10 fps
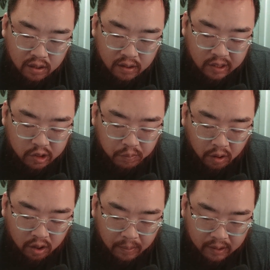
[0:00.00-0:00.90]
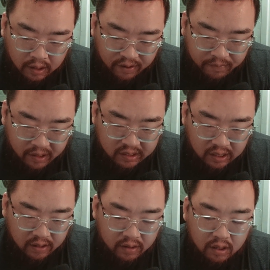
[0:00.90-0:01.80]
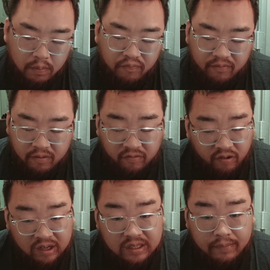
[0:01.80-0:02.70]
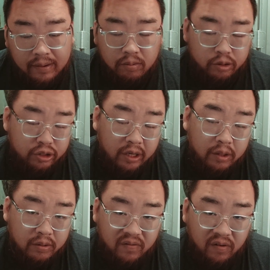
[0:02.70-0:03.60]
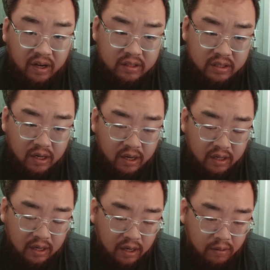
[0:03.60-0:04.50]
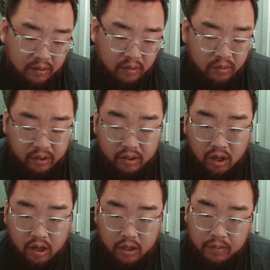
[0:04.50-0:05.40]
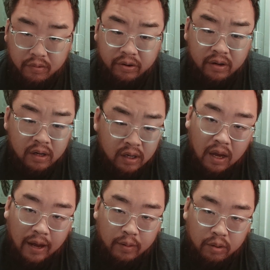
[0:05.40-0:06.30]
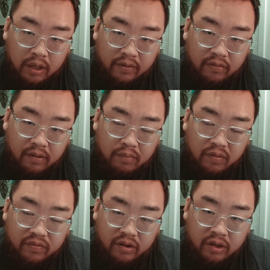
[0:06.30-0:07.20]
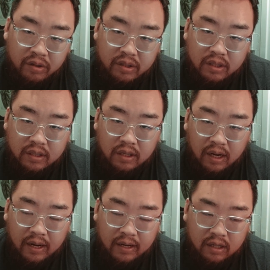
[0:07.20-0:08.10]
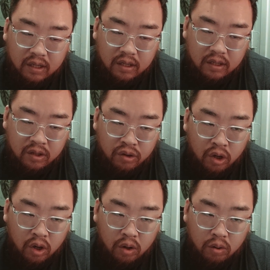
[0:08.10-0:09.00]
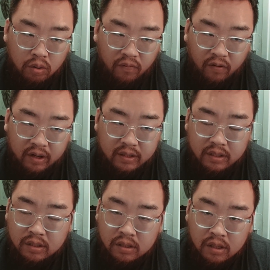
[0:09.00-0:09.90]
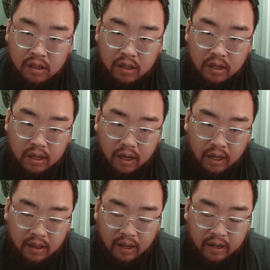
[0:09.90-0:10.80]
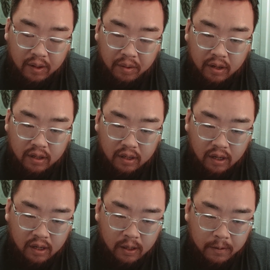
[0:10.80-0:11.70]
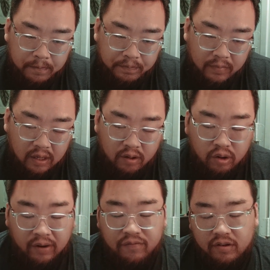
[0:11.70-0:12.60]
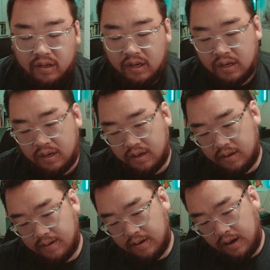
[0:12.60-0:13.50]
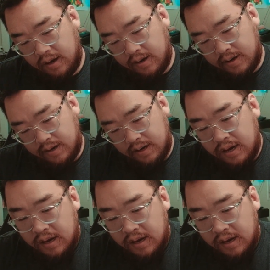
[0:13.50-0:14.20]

this part of my life because the friends I made were genuine friends, and now we don't really talk anymore. And whenever I moved to Houston, I had no friends in that area. Gratefully, I